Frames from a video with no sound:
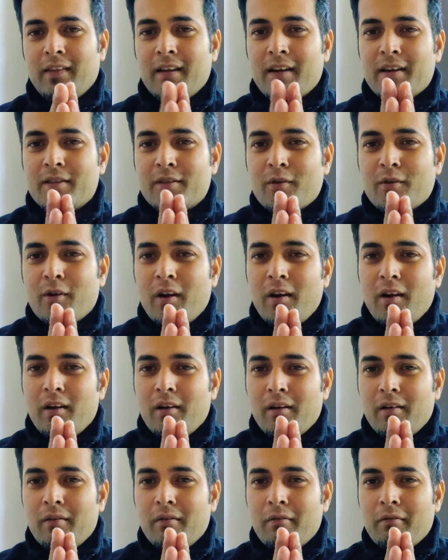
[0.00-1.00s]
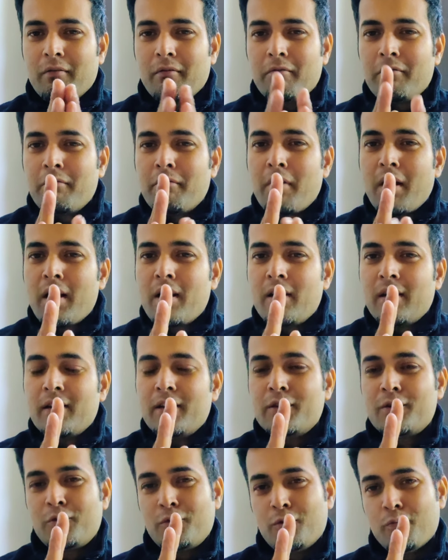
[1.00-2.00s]
That is called
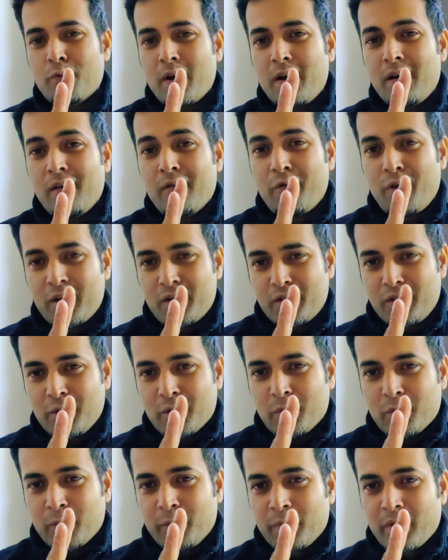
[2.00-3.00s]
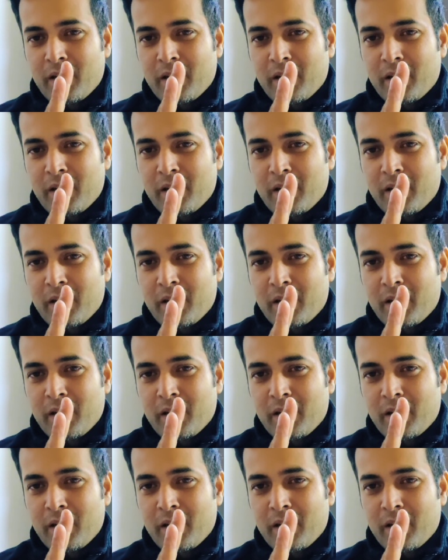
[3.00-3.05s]
1 is to 1 ratio.